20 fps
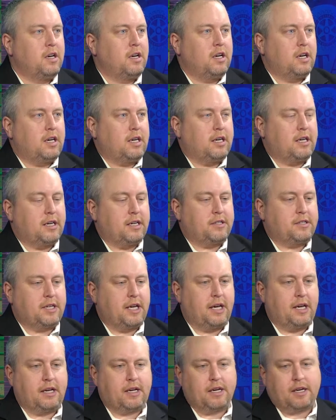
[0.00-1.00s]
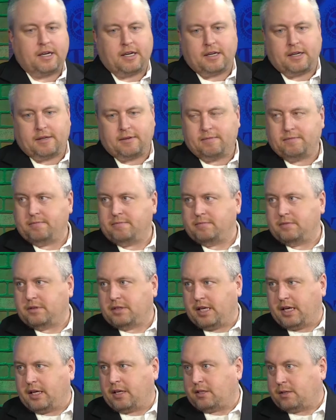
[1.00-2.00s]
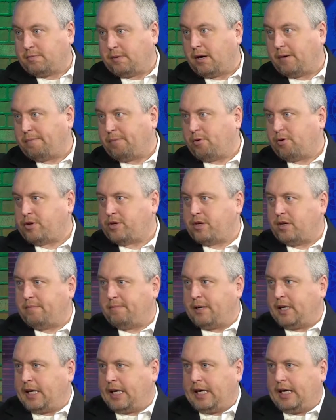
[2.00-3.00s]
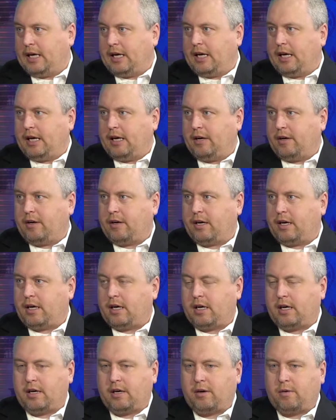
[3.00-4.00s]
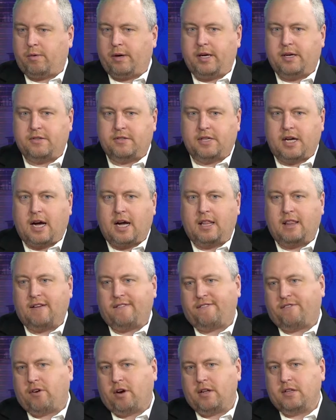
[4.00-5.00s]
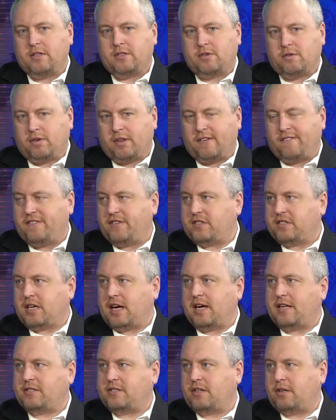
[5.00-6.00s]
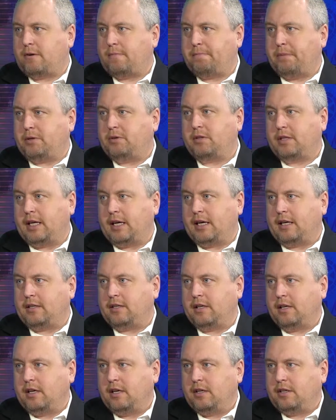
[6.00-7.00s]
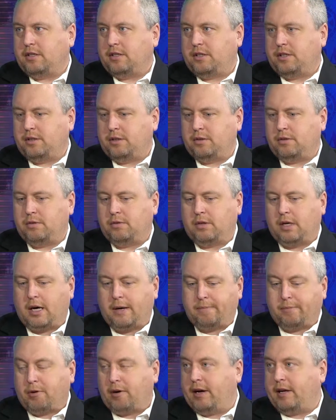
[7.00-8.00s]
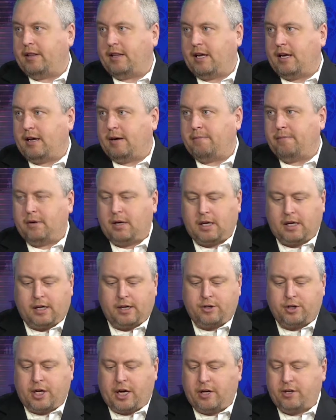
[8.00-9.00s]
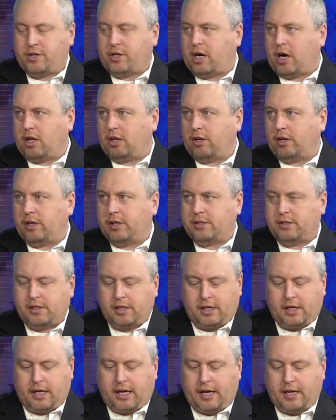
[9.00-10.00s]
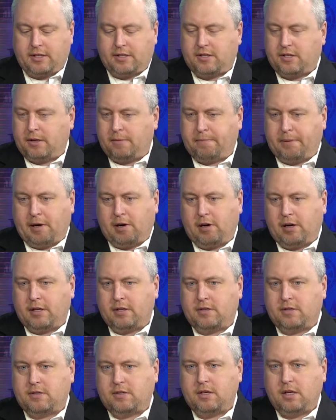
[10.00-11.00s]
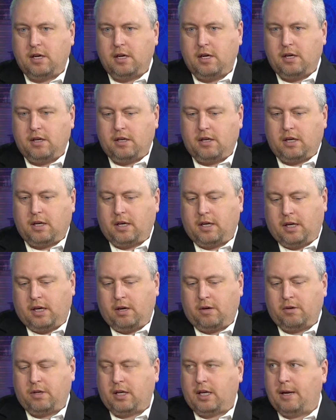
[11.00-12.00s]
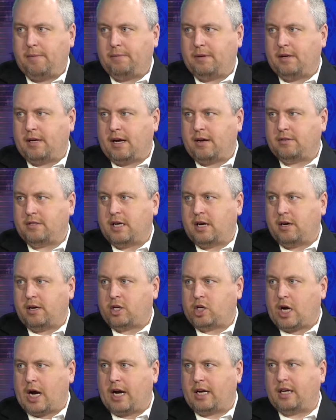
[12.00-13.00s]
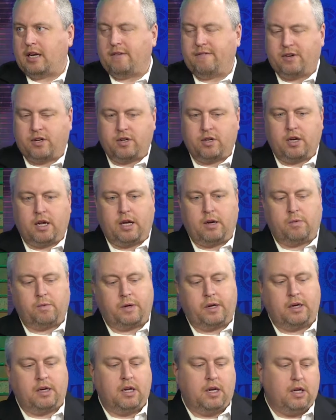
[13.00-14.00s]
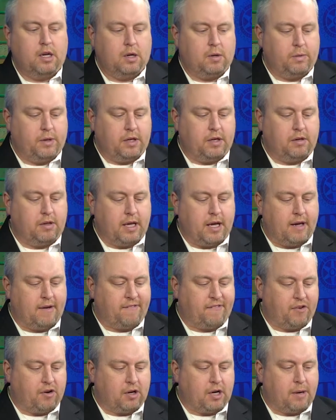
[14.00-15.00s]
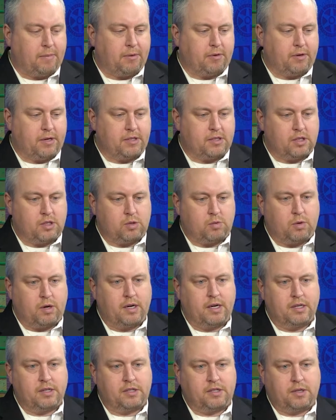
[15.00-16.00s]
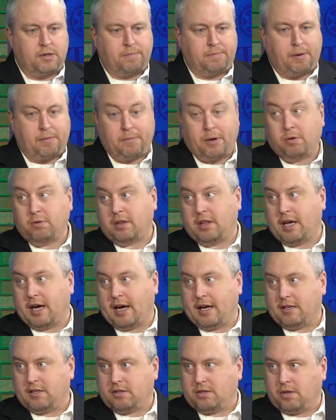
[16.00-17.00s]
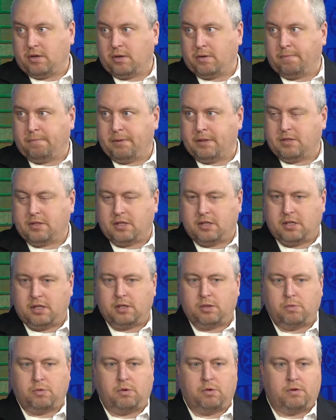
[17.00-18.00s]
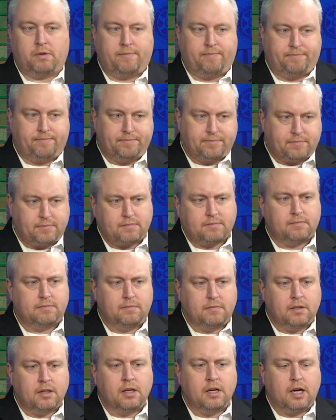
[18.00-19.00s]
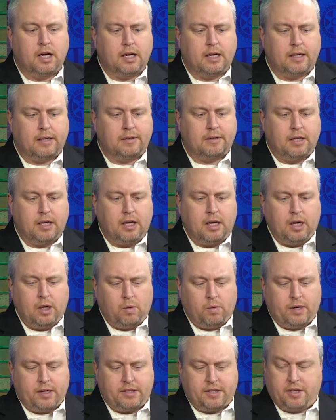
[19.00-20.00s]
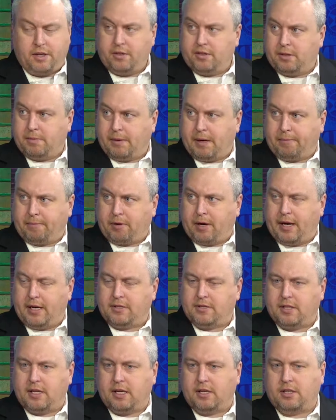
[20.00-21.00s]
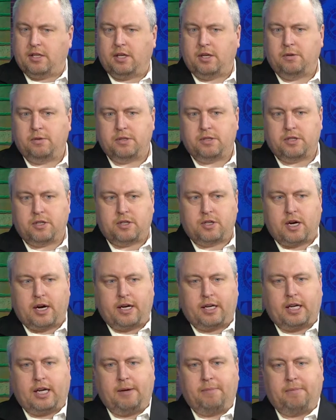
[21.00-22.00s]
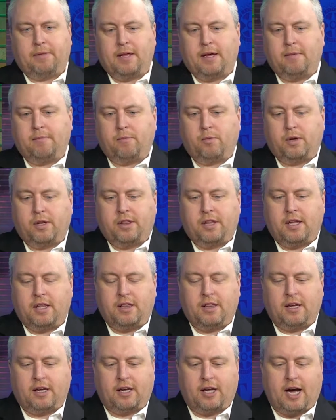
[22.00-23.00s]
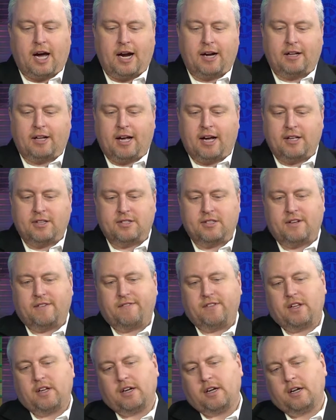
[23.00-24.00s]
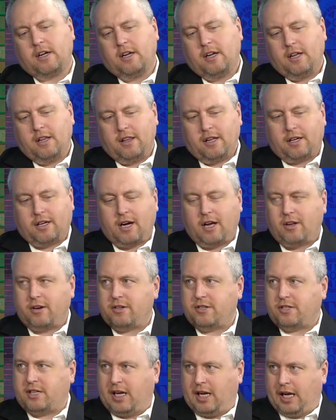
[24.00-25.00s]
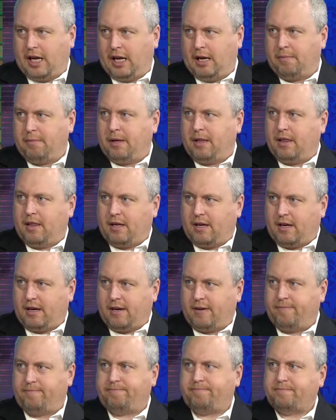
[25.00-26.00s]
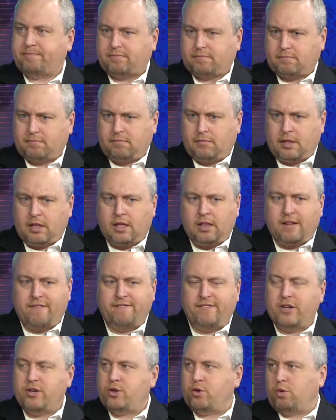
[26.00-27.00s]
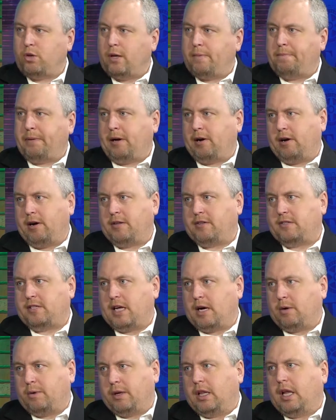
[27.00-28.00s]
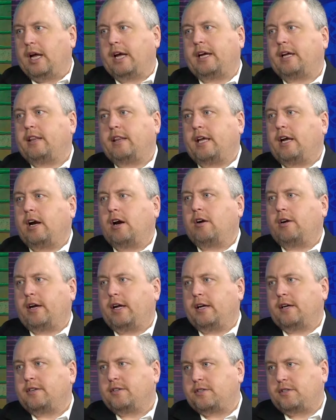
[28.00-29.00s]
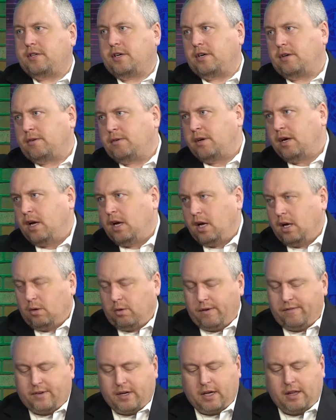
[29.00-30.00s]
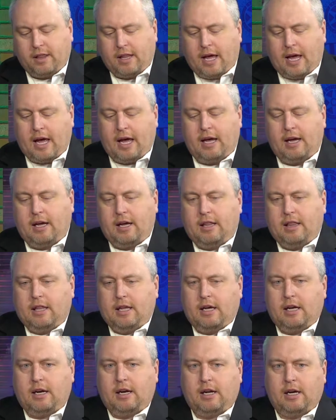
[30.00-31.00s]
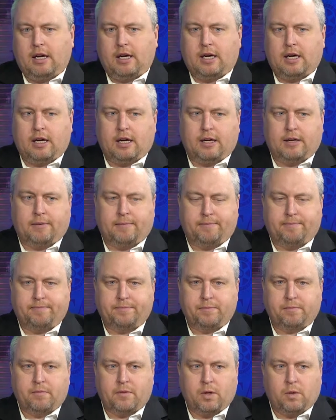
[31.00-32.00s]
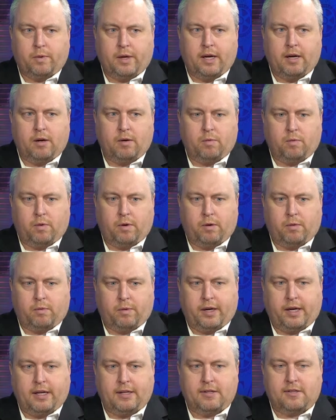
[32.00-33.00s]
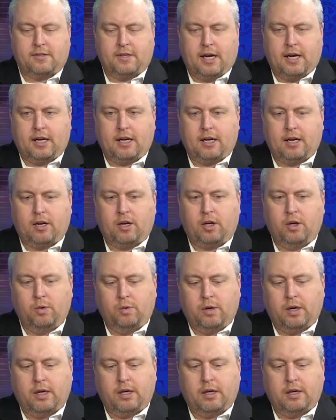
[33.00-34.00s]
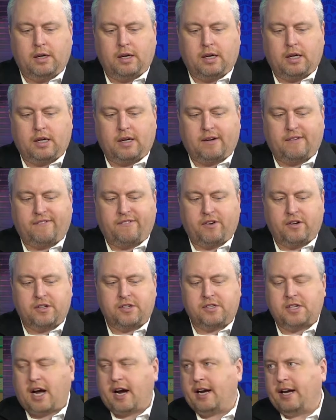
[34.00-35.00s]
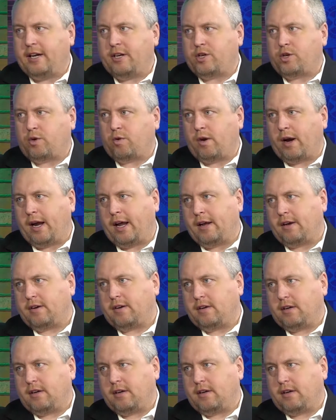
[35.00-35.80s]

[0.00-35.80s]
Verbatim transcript: uh, take, uh, take a small portion of money and uh, redesign the fronts or the facades of their building to upgrade them, uh, change colors, enhance the appearance, uh, you know, to keep the downtown attractive. Sure. And, and we, we do that for a couple of reasons. One is to promote that so businesses will want to do some upgrades. And then two is to try to keep them within the guidelines of the, the color scheme and the, Mm -hmm. the visual appearance that we like in the right. area. So we've done that, and then um, we, we instated a new one uh, for signage grant.